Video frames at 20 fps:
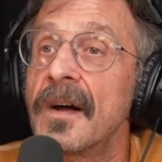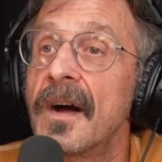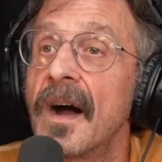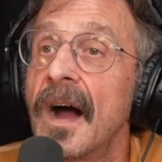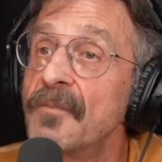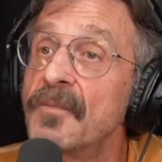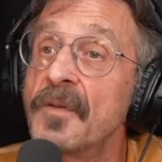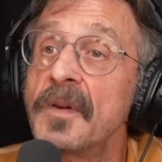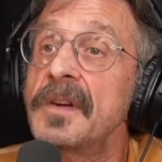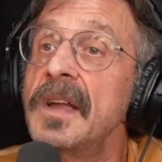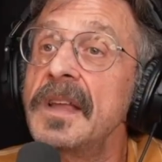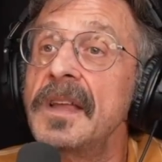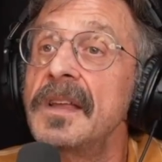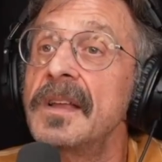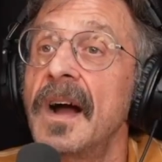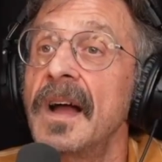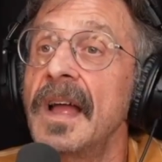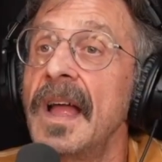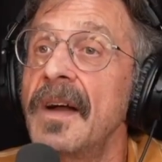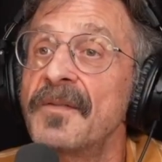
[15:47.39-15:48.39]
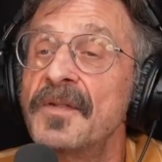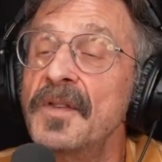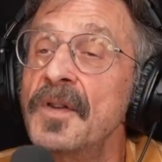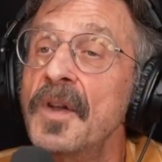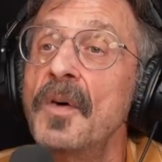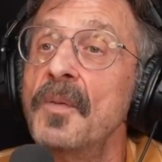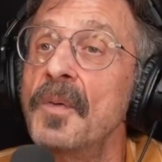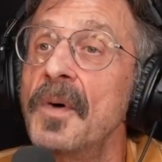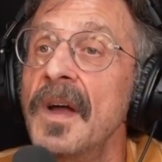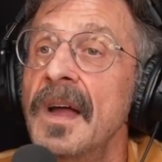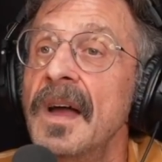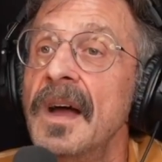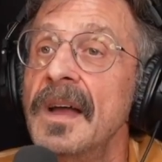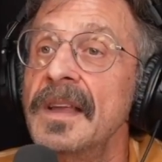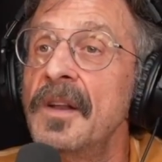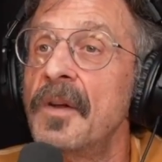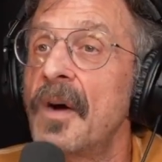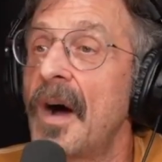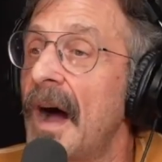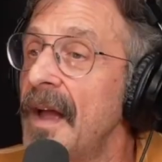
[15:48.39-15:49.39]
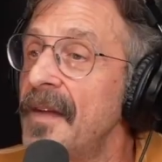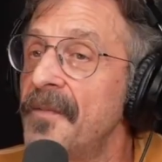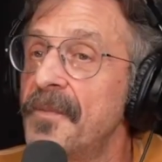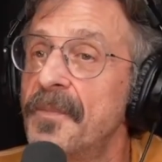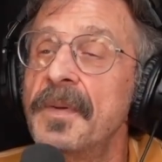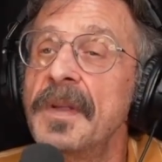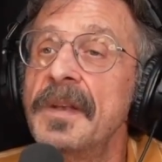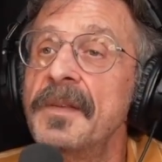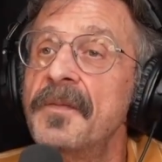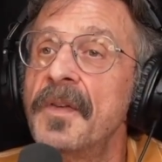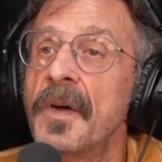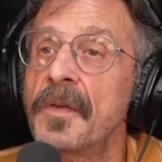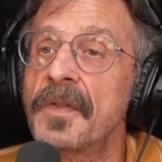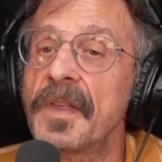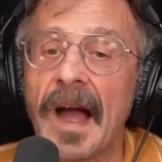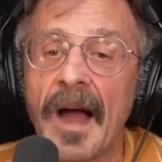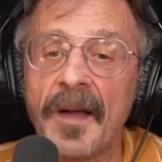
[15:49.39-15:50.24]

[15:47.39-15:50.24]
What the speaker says: I have no, I've been filthy.